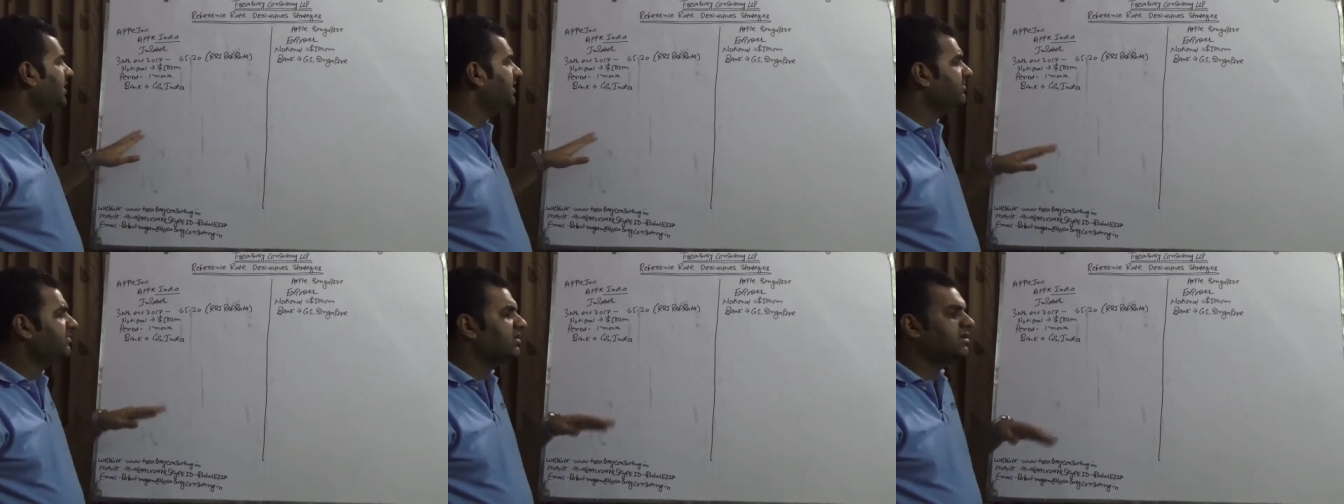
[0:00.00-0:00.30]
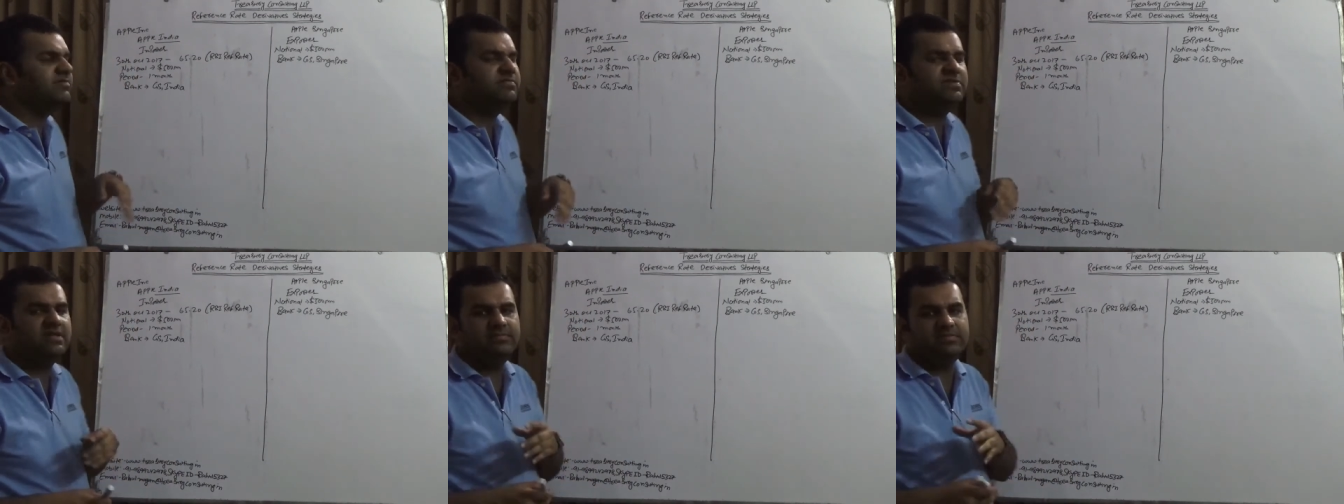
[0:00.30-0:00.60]
and one
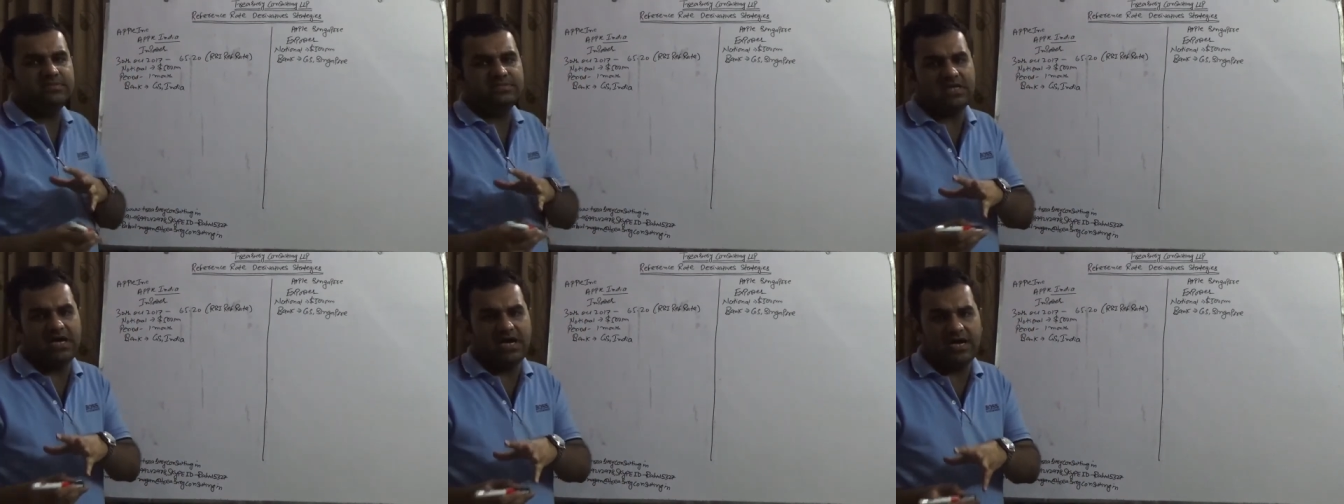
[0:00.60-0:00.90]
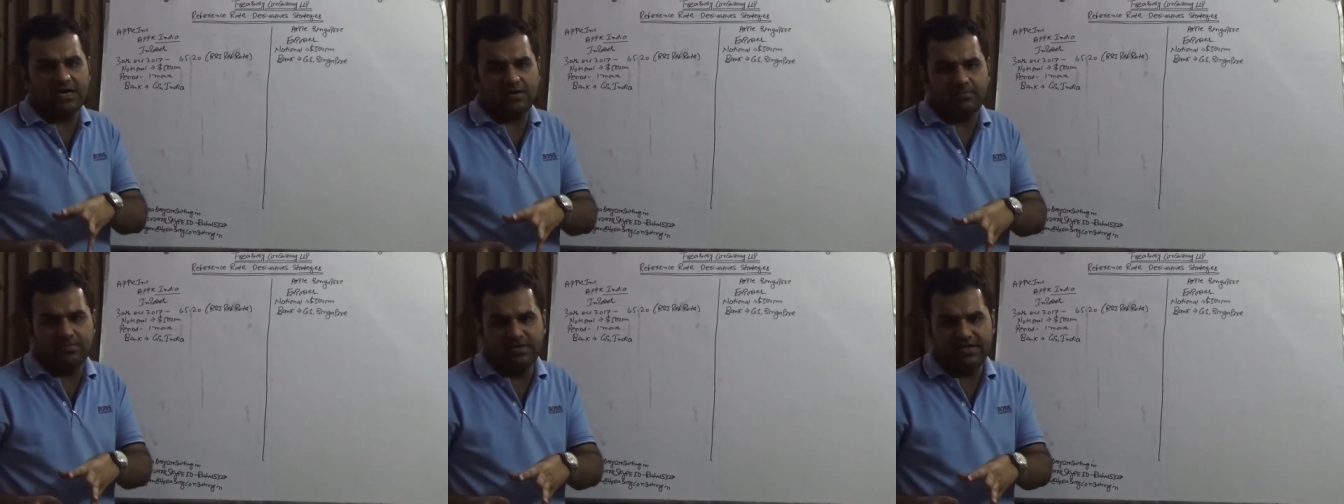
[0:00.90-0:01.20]
of them is the
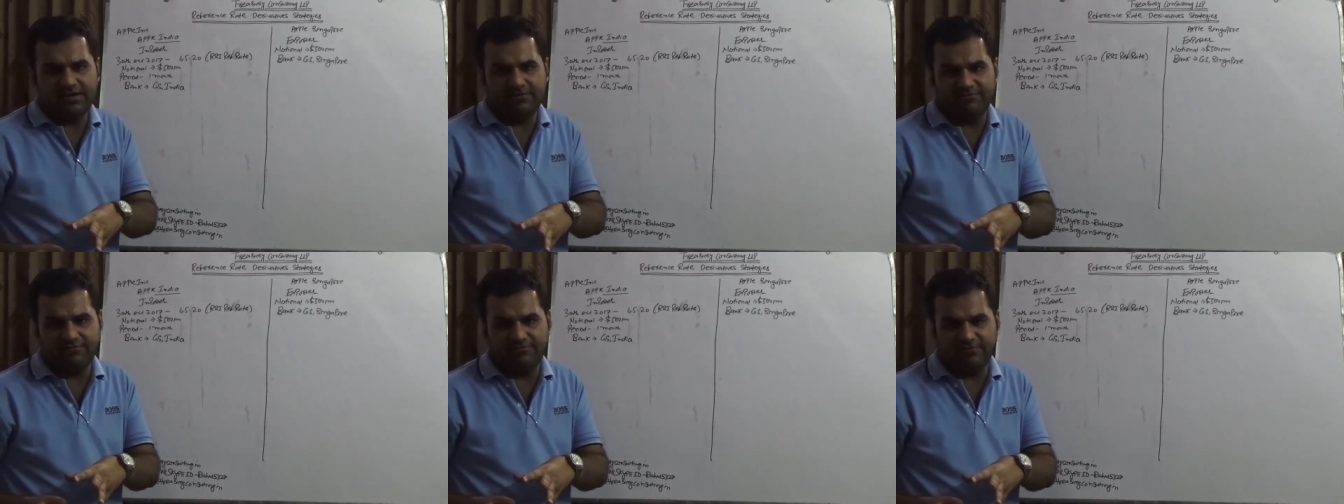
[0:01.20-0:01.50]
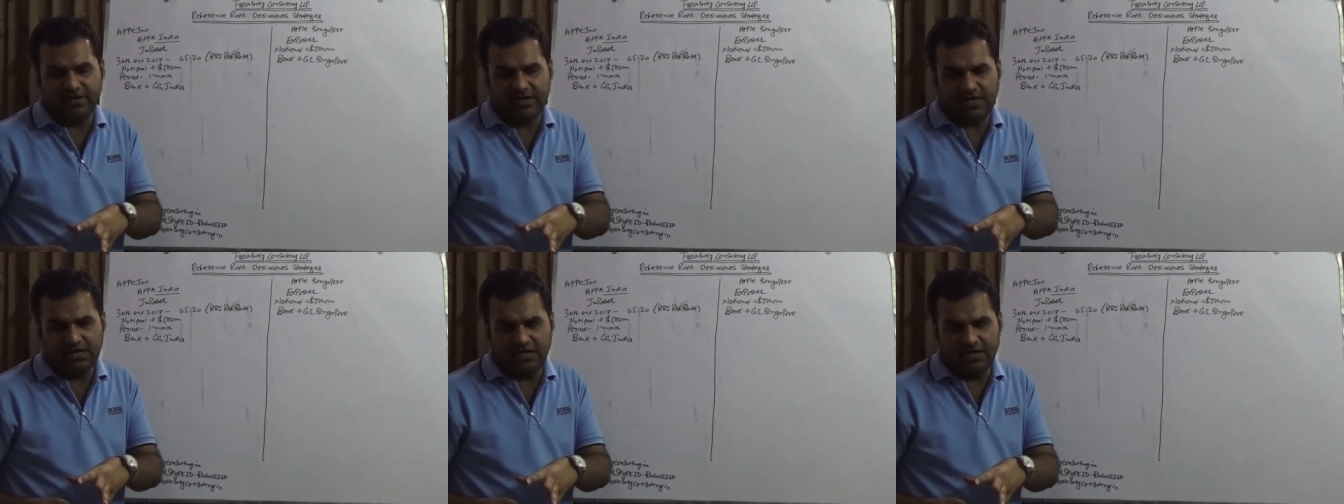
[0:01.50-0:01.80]
RBRF,
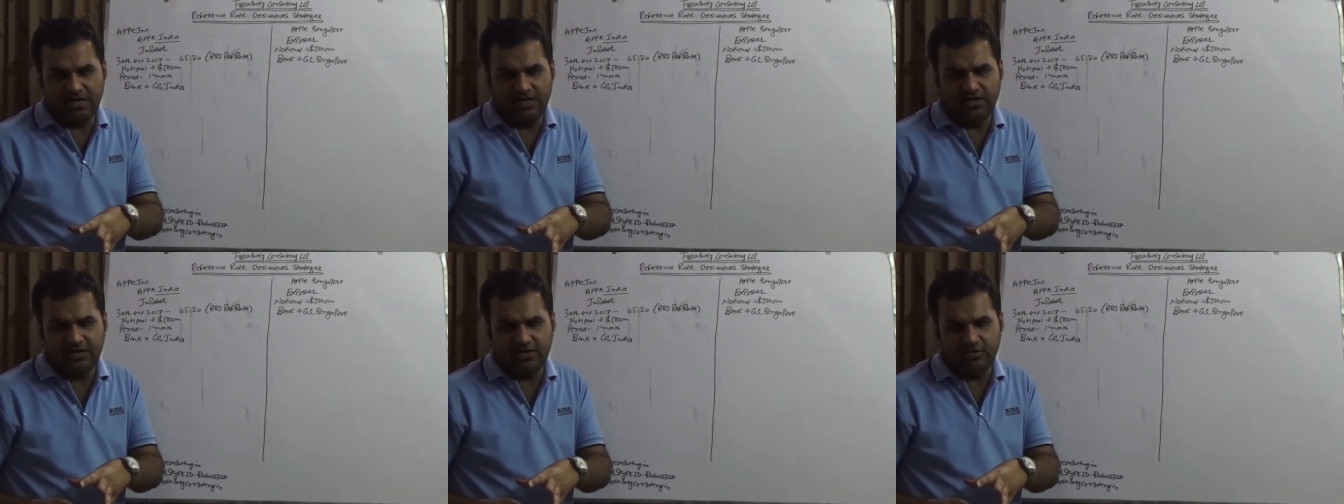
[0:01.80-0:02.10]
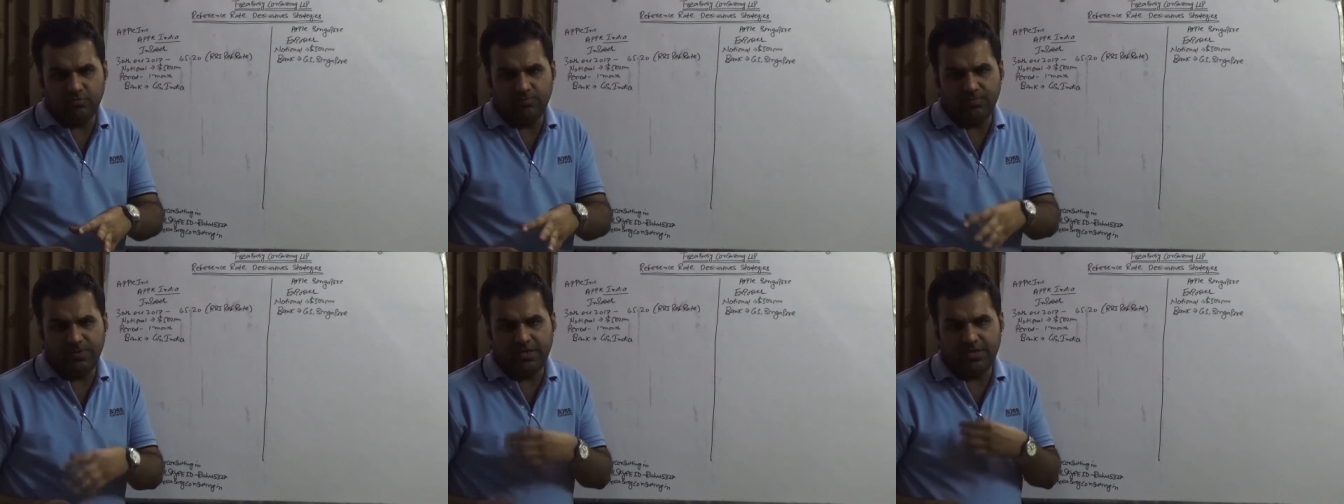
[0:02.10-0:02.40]
uh,
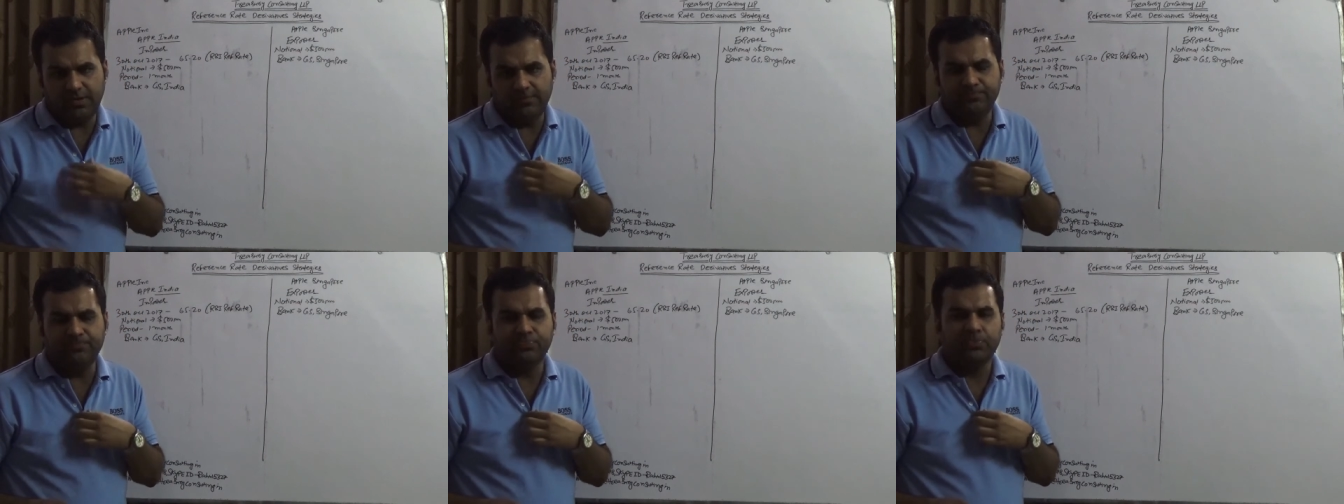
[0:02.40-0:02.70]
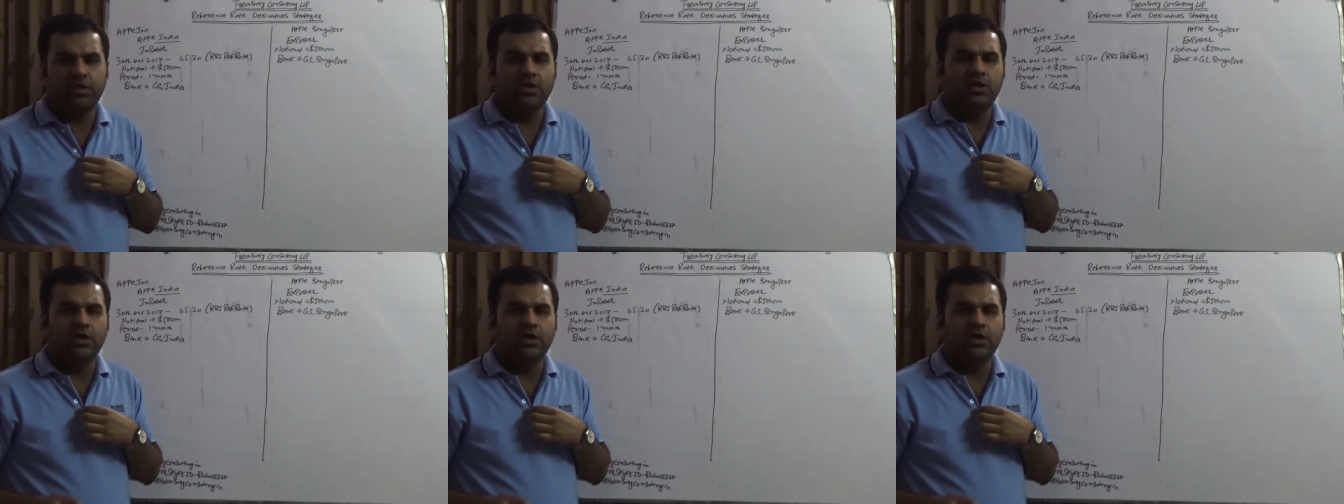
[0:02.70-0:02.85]
Indian Rupee.